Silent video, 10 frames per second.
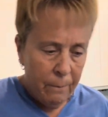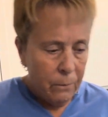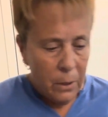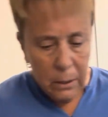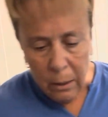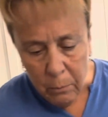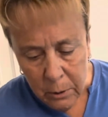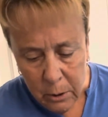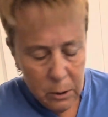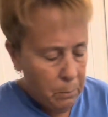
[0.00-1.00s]
Find that
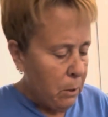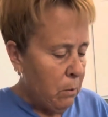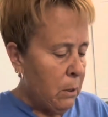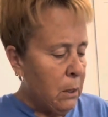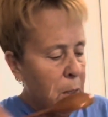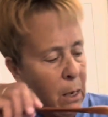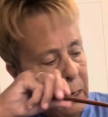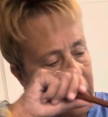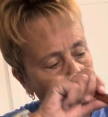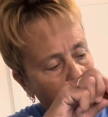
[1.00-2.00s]
wooden spoon and kind
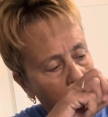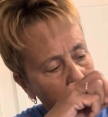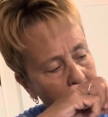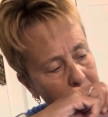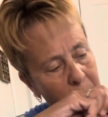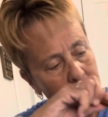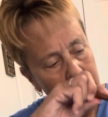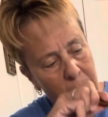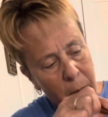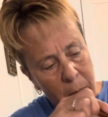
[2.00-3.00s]
of get the rest of them out
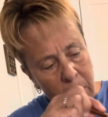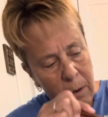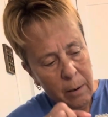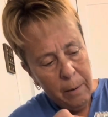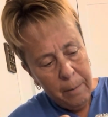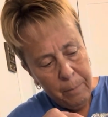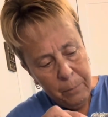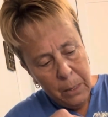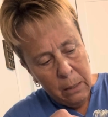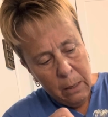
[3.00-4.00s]
here.
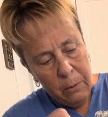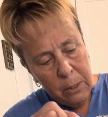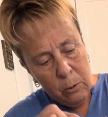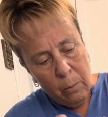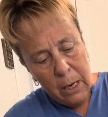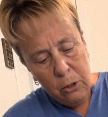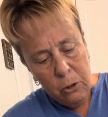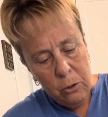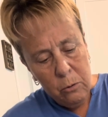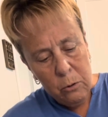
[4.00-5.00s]
Now these grains you
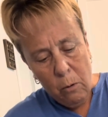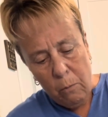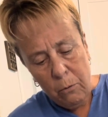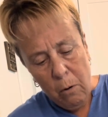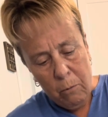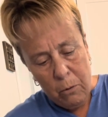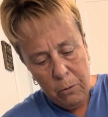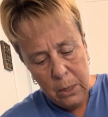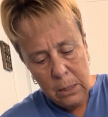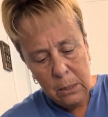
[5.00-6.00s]
use over and over.
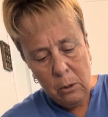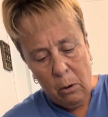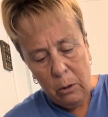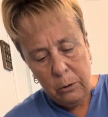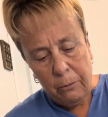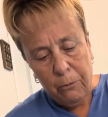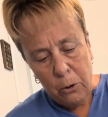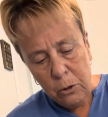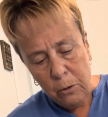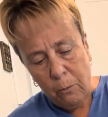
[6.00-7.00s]
This is called the
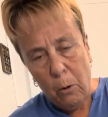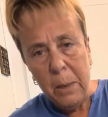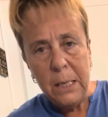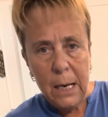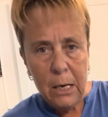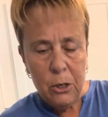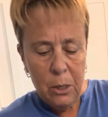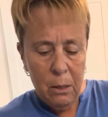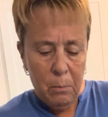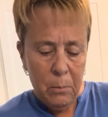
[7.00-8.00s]
first
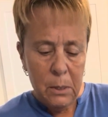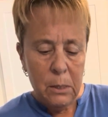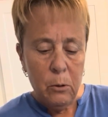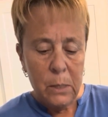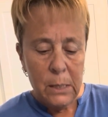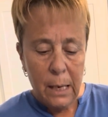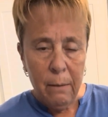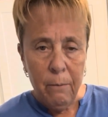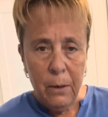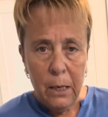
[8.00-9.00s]
fermentation. I'm going to do a
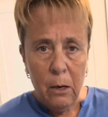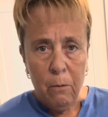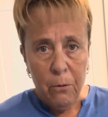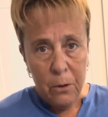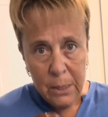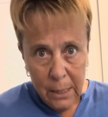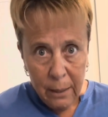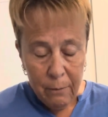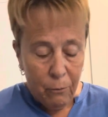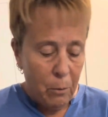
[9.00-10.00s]
second video for the
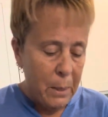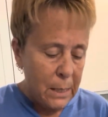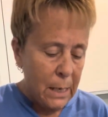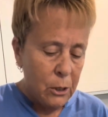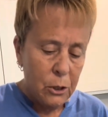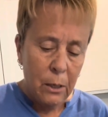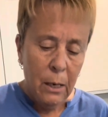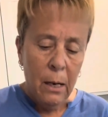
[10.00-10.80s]
second fermentation.